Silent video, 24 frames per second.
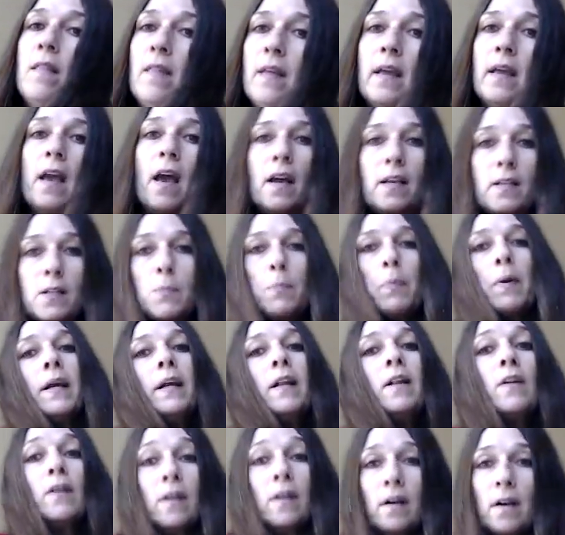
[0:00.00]
the uh,
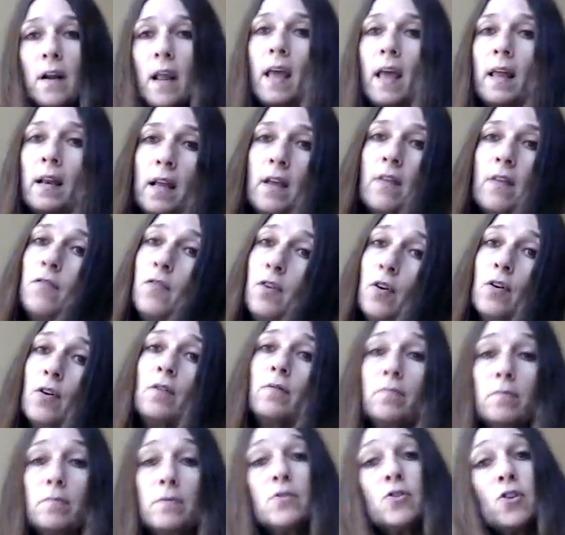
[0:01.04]
sprinkler, and if
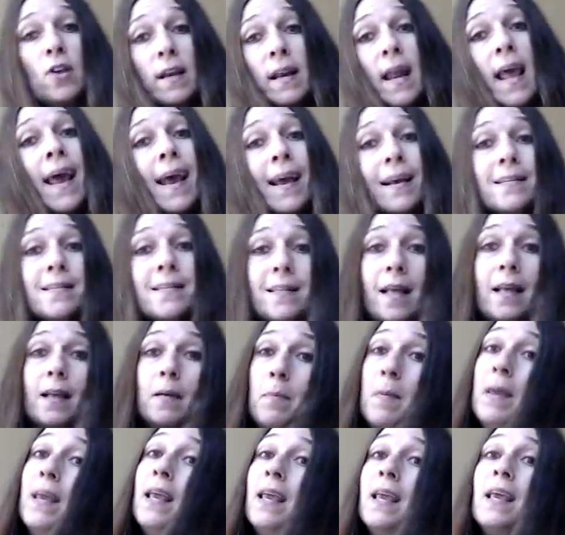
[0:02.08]
you're Gen X like
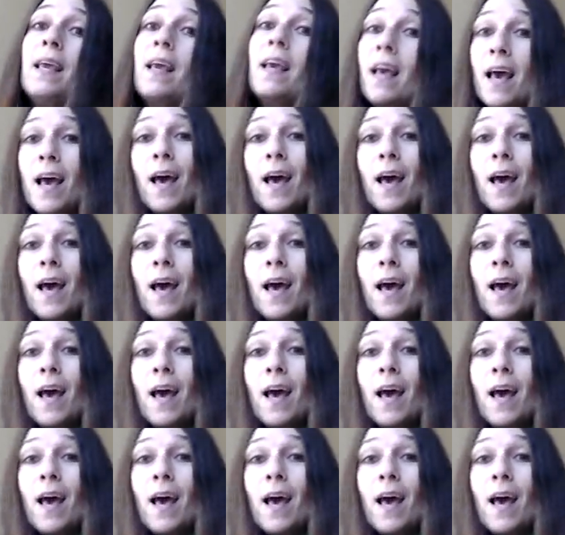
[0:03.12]
me,